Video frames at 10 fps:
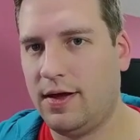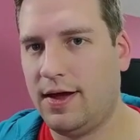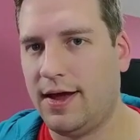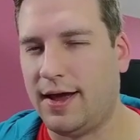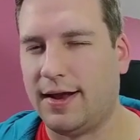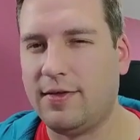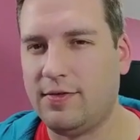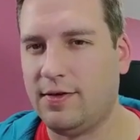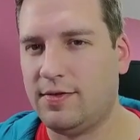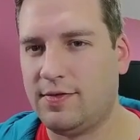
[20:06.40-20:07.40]
And as
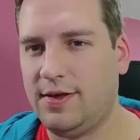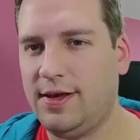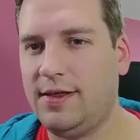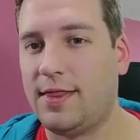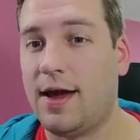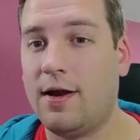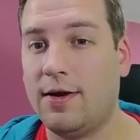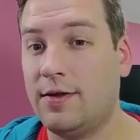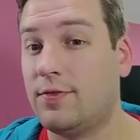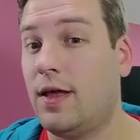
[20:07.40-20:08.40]
you can see, there
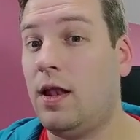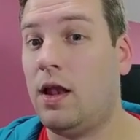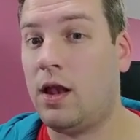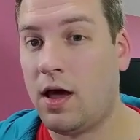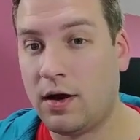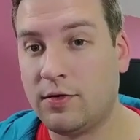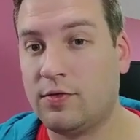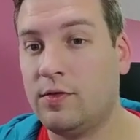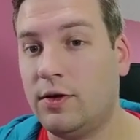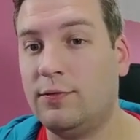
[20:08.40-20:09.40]
is a lot of
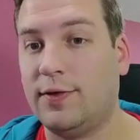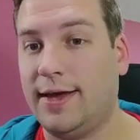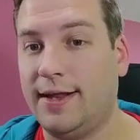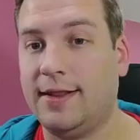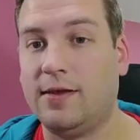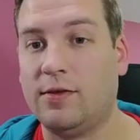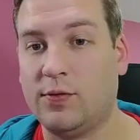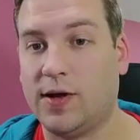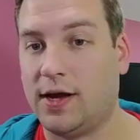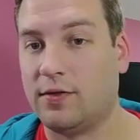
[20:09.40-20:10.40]
stuff in this
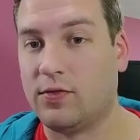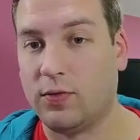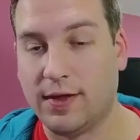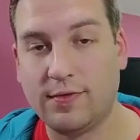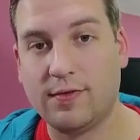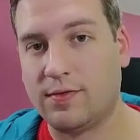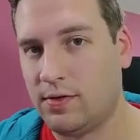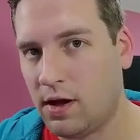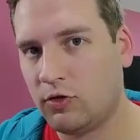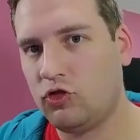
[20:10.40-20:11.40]
file. So this is
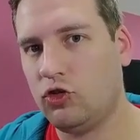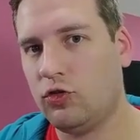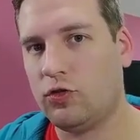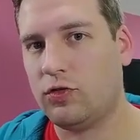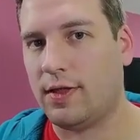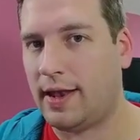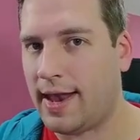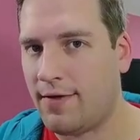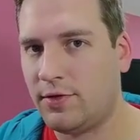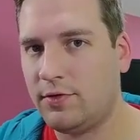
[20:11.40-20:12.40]
not just the
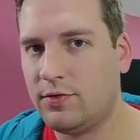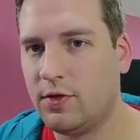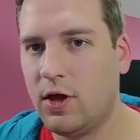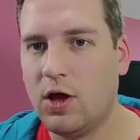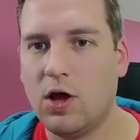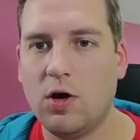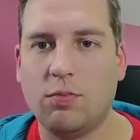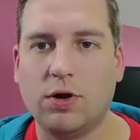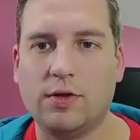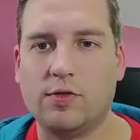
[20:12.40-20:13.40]
levels,
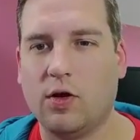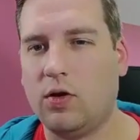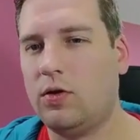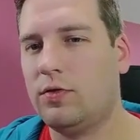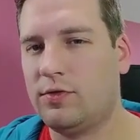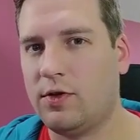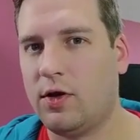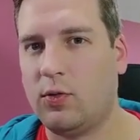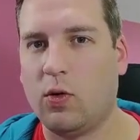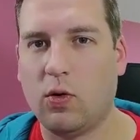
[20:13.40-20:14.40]
but it's
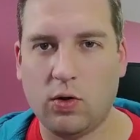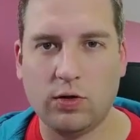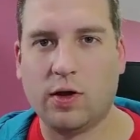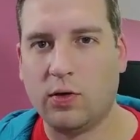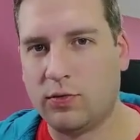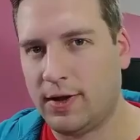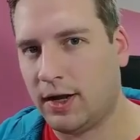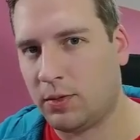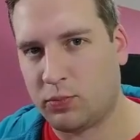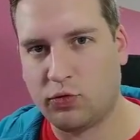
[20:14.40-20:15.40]
also all those
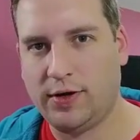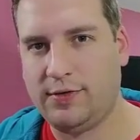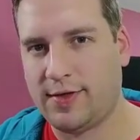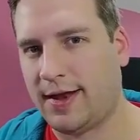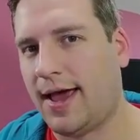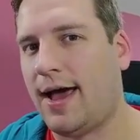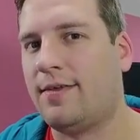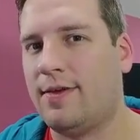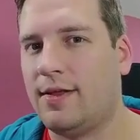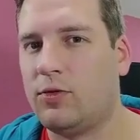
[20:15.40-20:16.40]
little preset
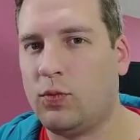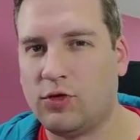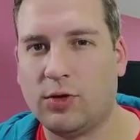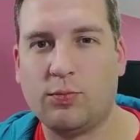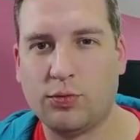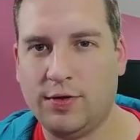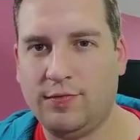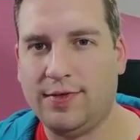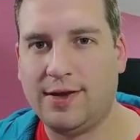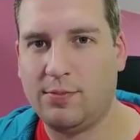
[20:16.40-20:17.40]
assets which I
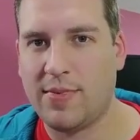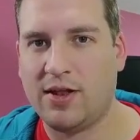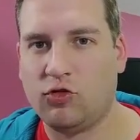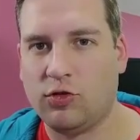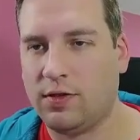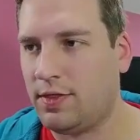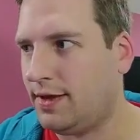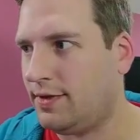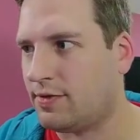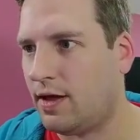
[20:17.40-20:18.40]
previously mentioned.
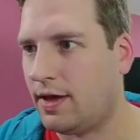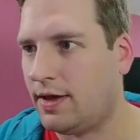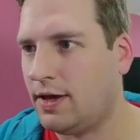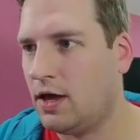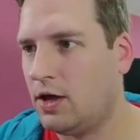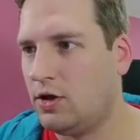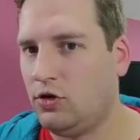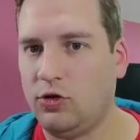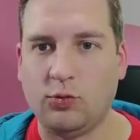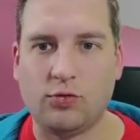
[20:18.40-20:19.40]
Things like
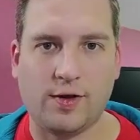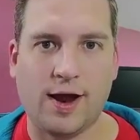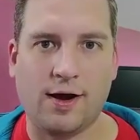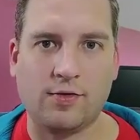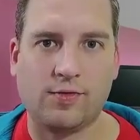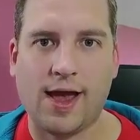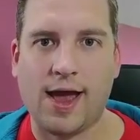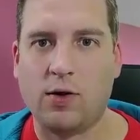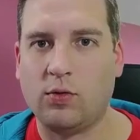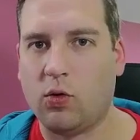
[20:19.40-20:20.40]
new stairs
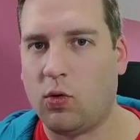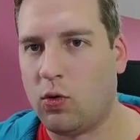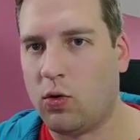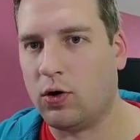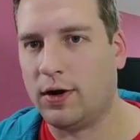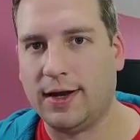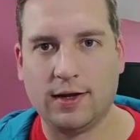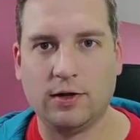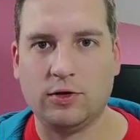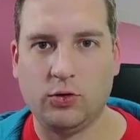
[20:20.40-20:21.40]
down or
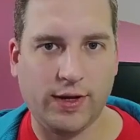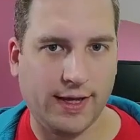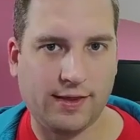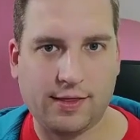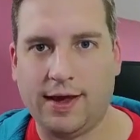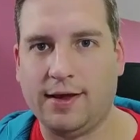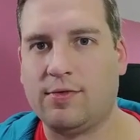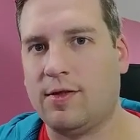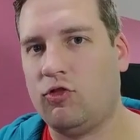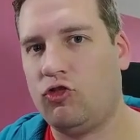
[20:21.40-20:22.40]
little unique
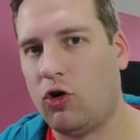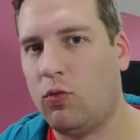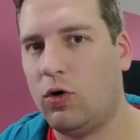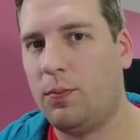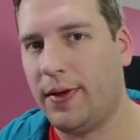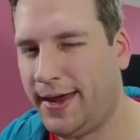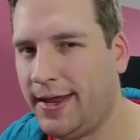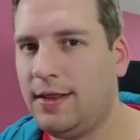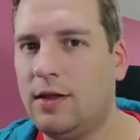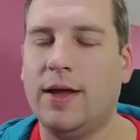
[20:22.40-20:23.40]
things that show up
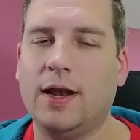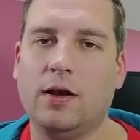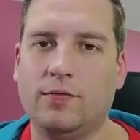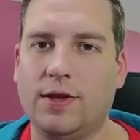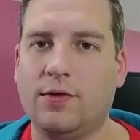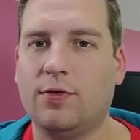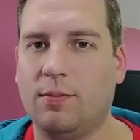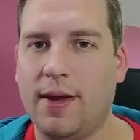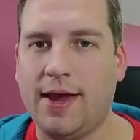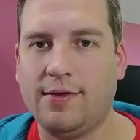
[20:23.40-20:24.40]
in the middle of
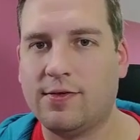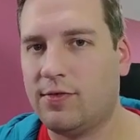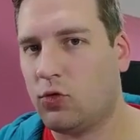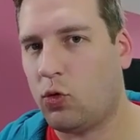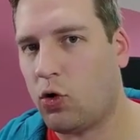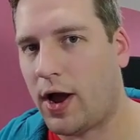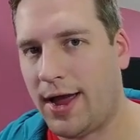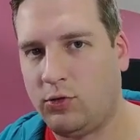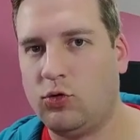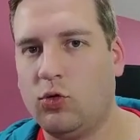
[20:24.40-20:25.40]
different mazes or
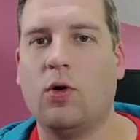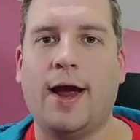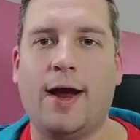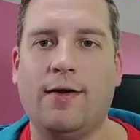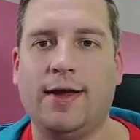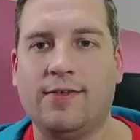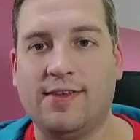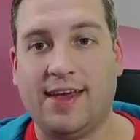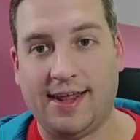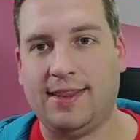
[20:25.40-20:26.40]
outdoor
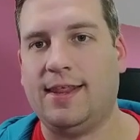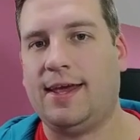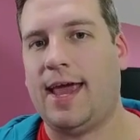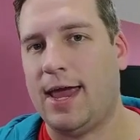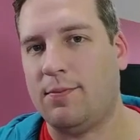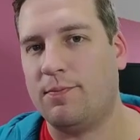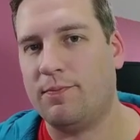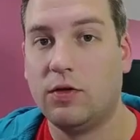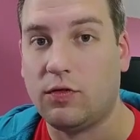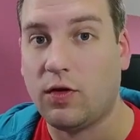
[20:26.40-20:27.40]
areas in the game.
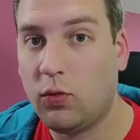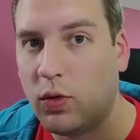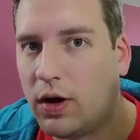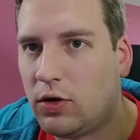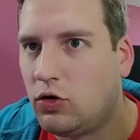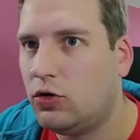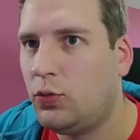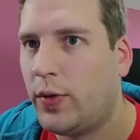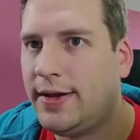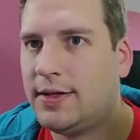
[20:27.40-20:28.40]
So a
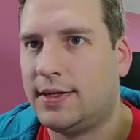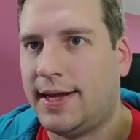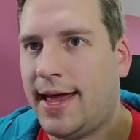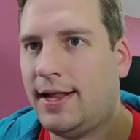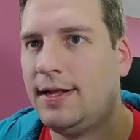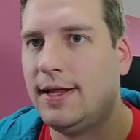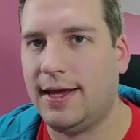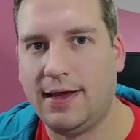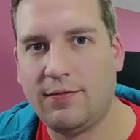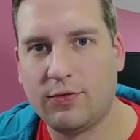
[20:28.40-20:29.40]
good way to tell
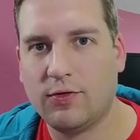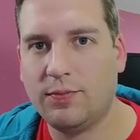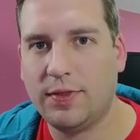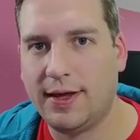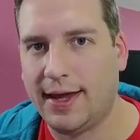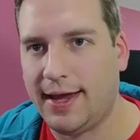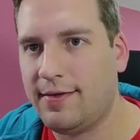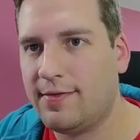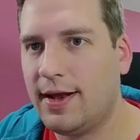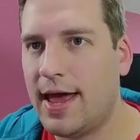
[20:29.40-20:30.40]
if something
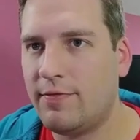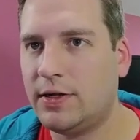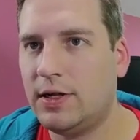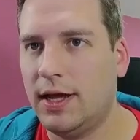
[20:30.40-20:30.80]
is a level